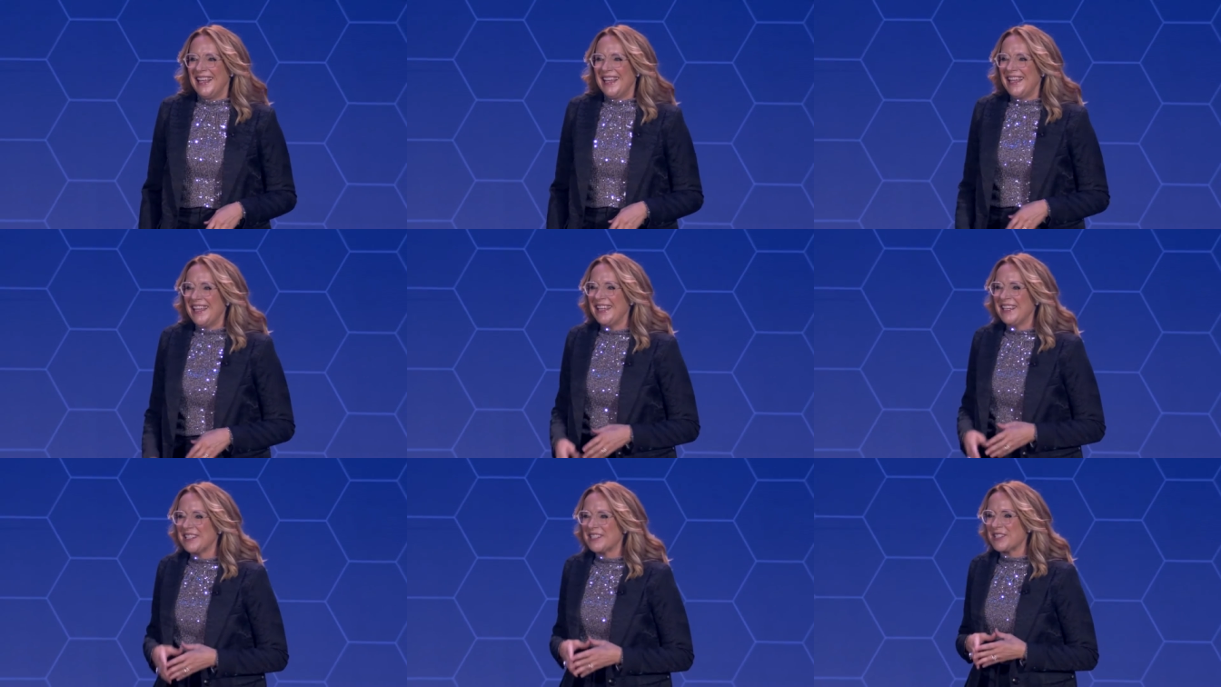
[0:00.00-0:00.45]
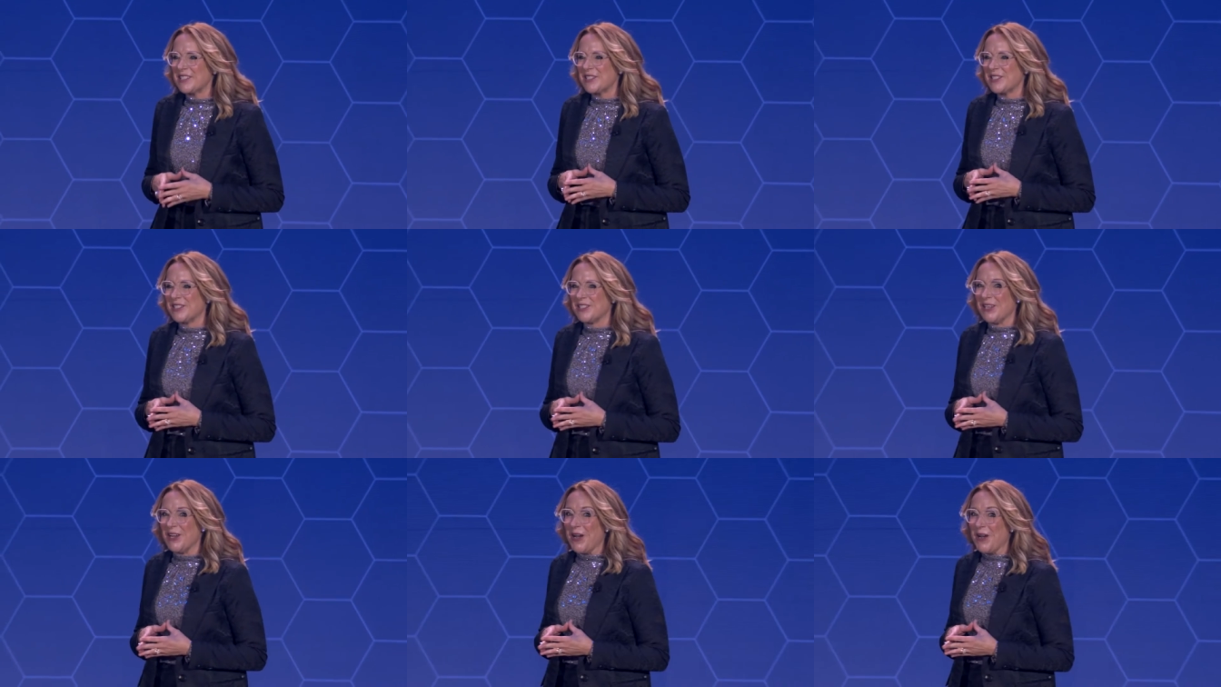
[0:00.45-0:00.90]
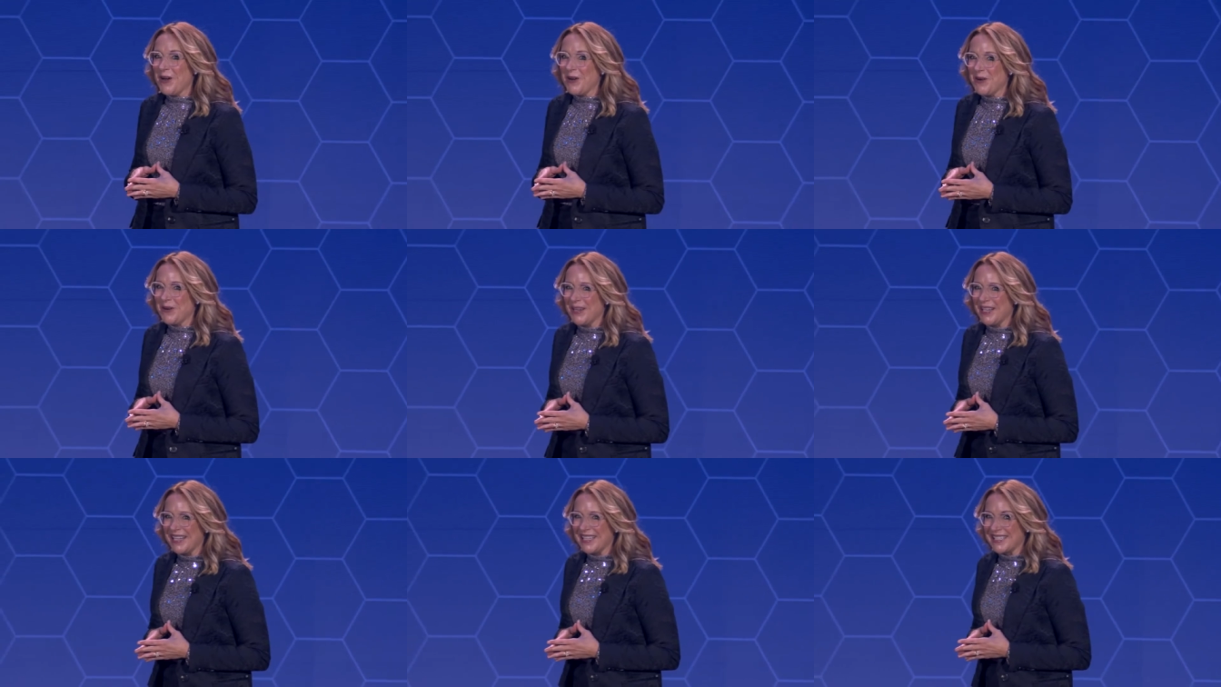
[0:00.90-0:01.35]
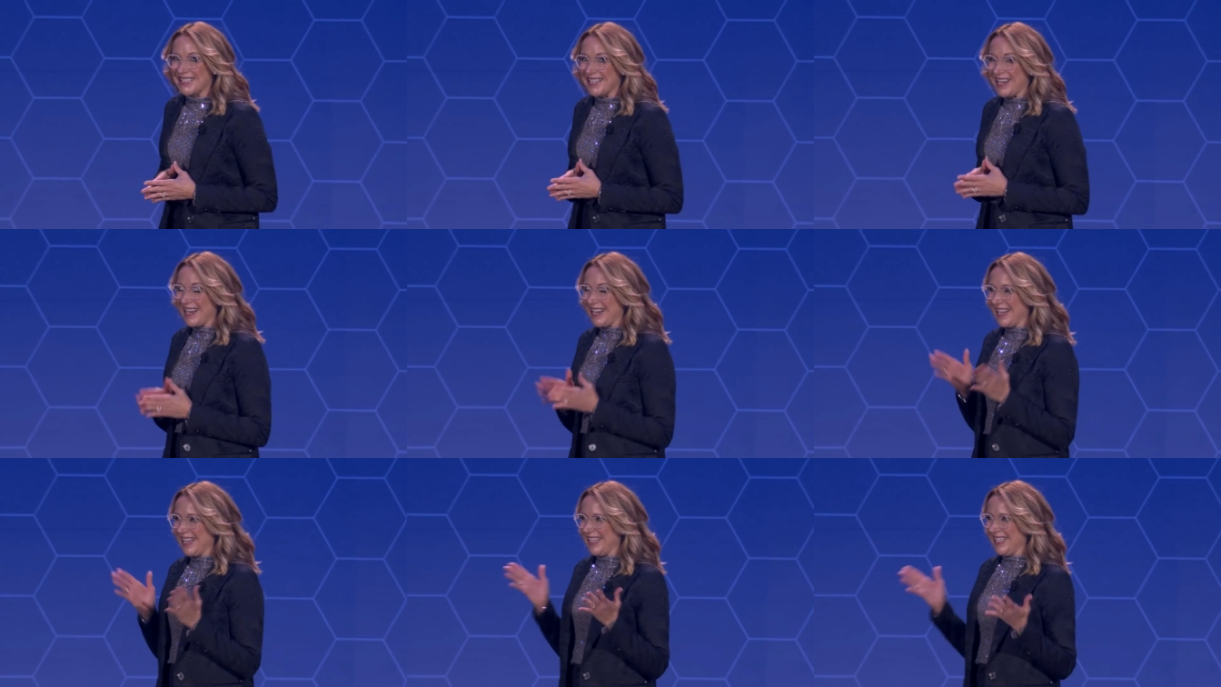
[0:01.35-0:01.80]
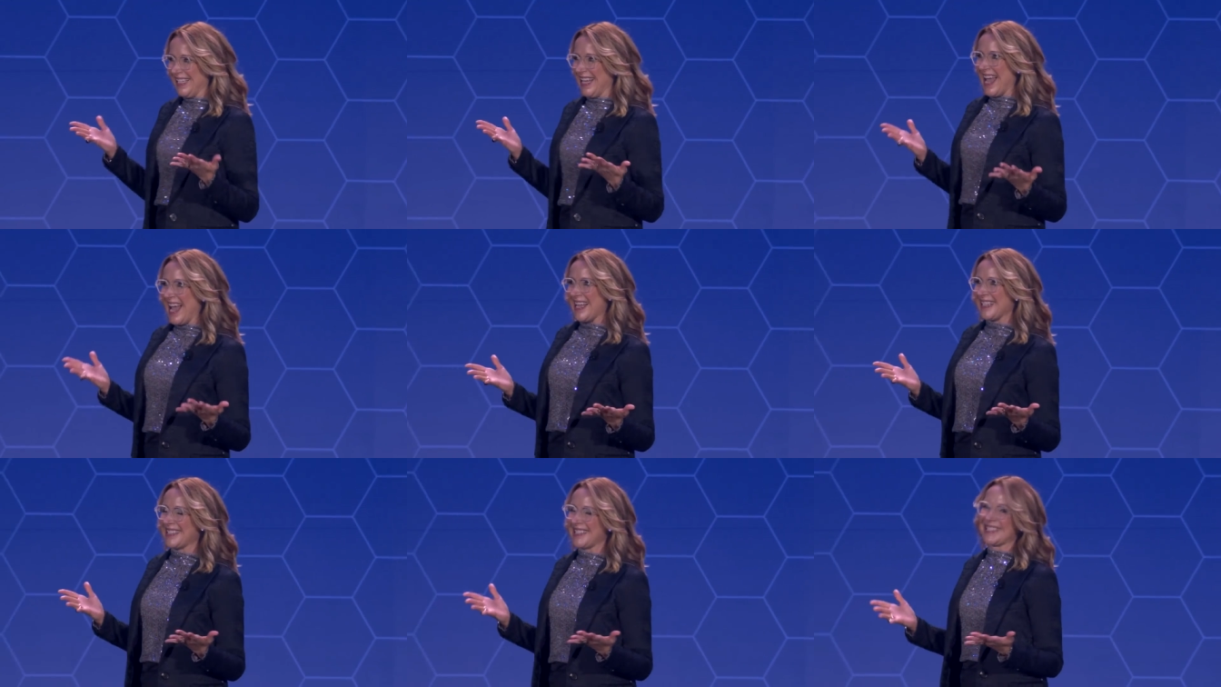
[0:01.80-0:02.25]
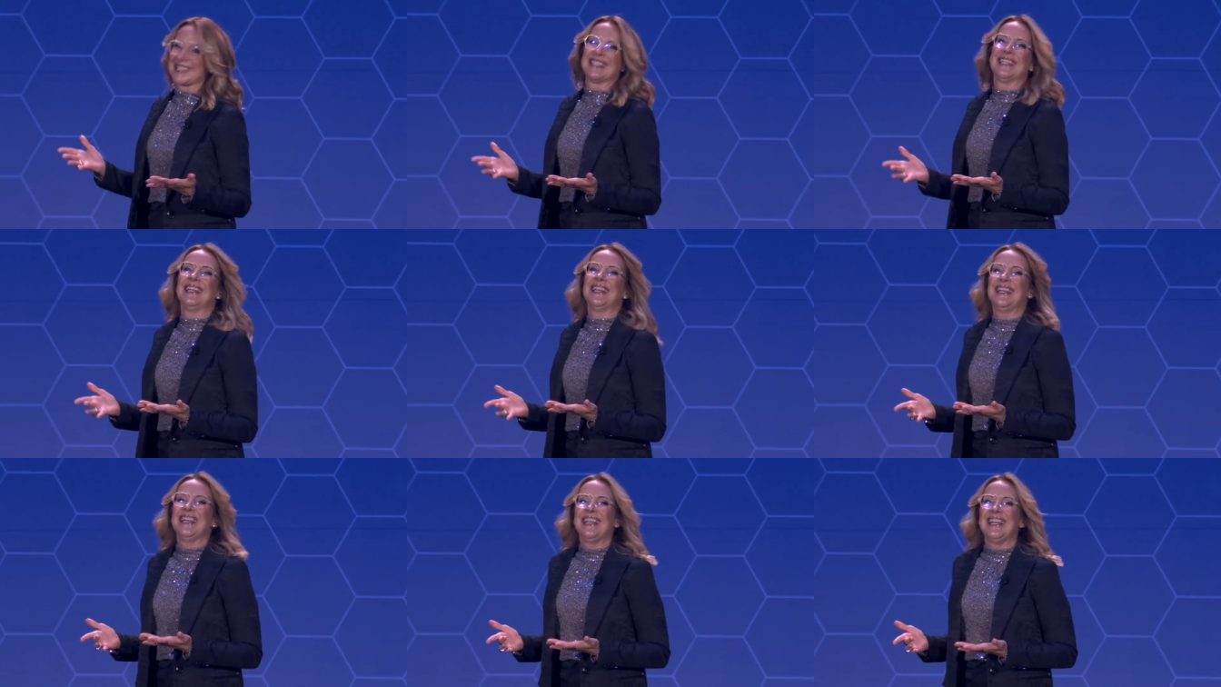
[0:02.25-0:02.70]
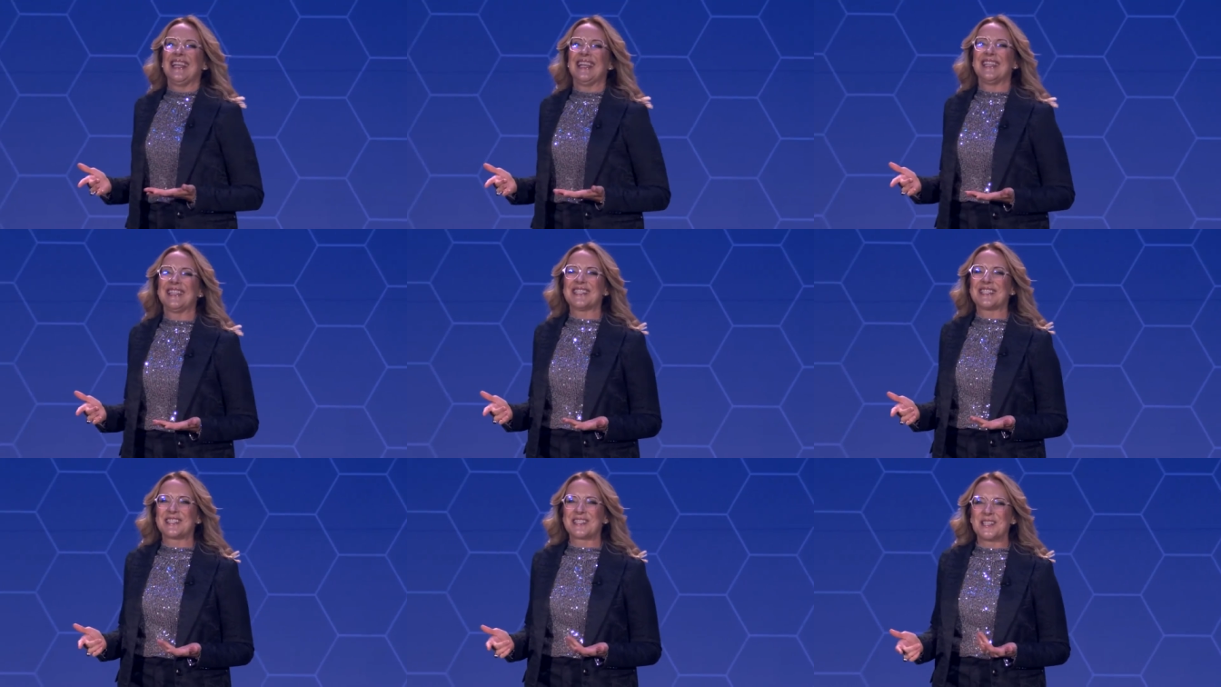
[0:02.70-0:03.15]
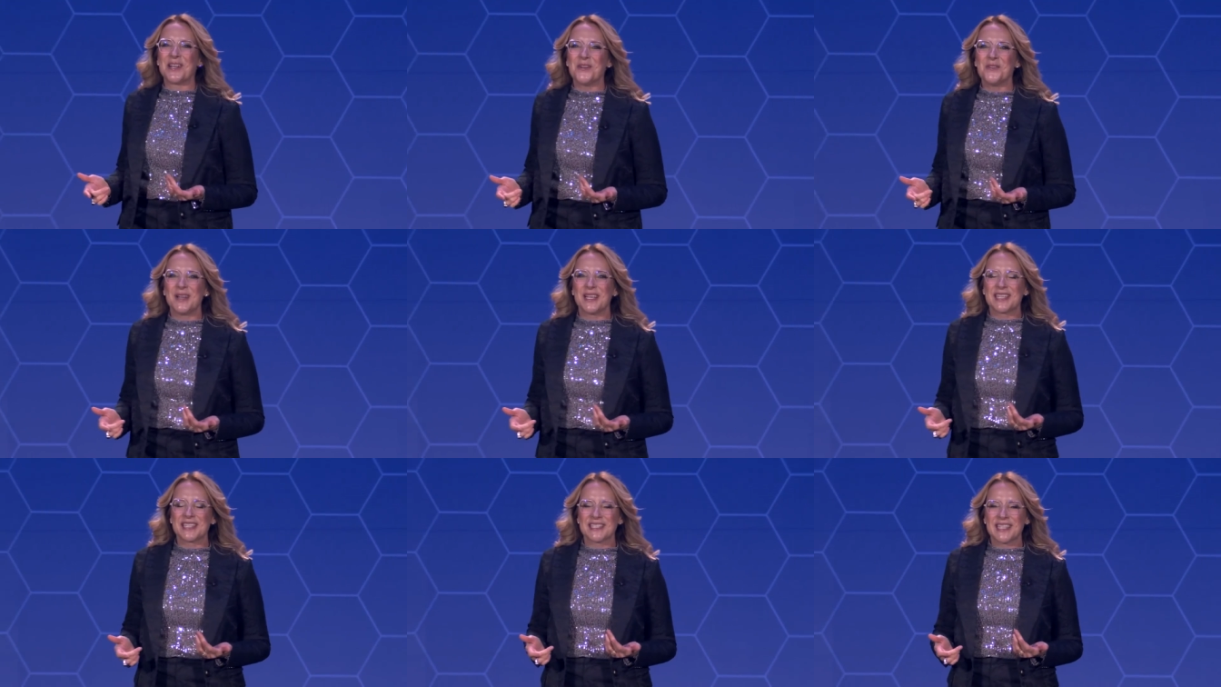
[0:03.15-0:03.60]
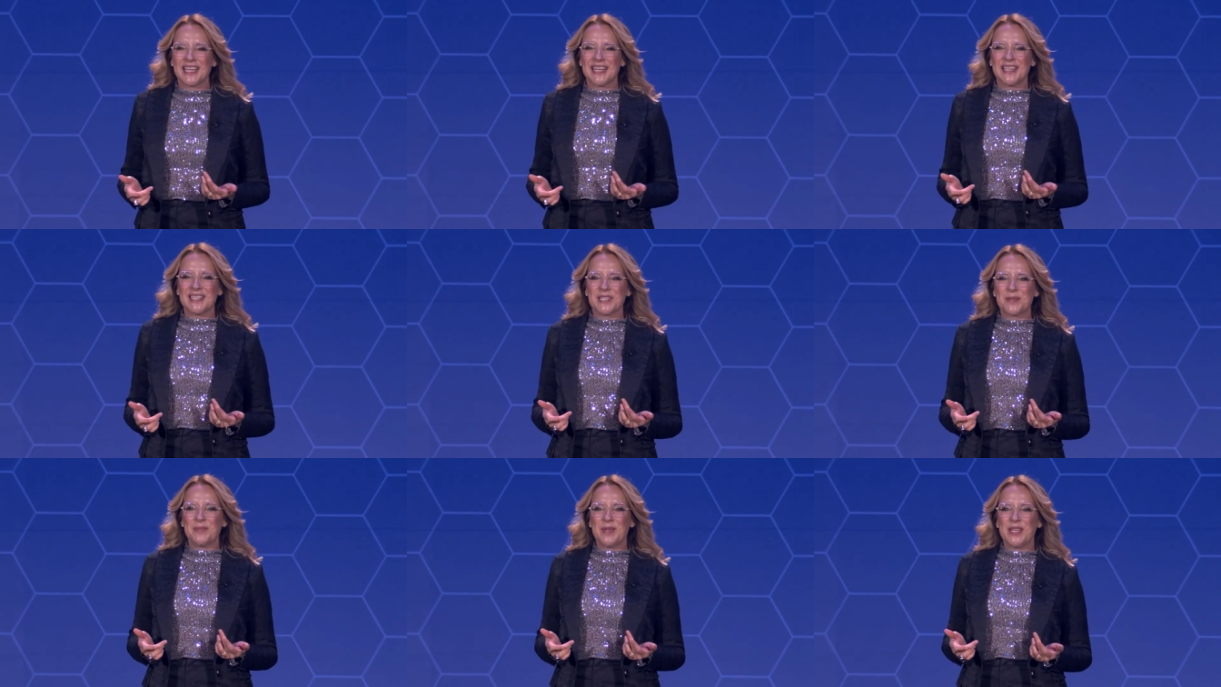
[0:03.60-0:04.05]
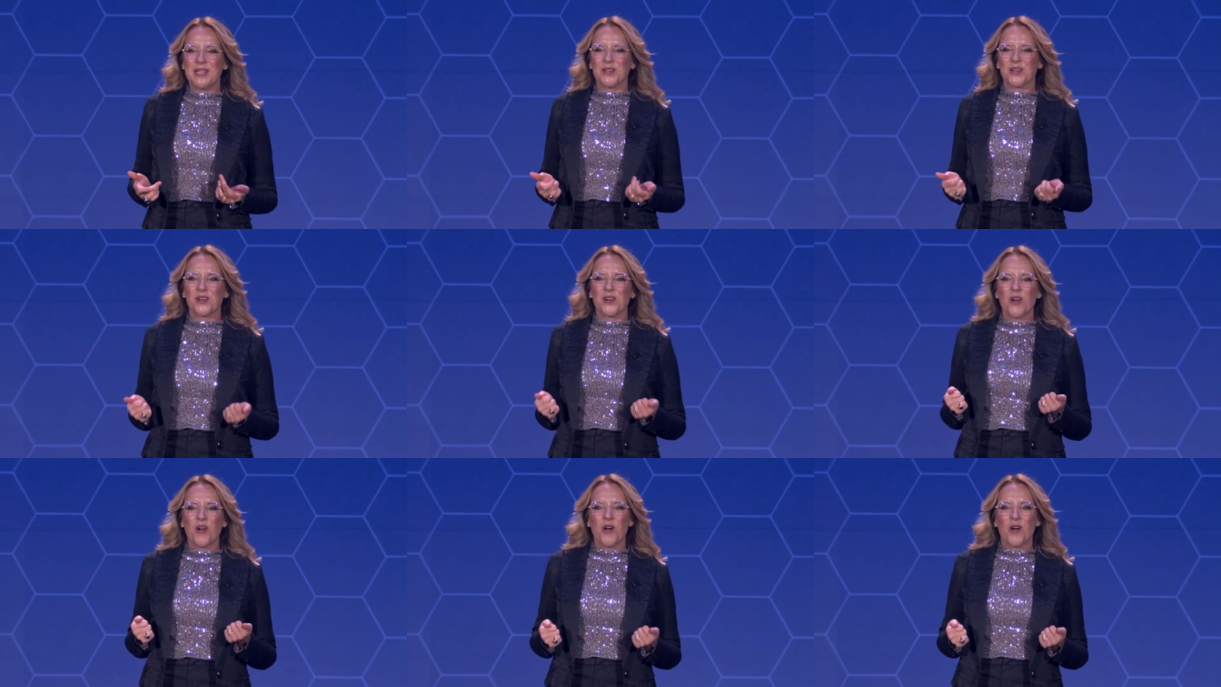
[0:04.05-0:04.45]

It is so exciting. Yes, it is so exciting to be here.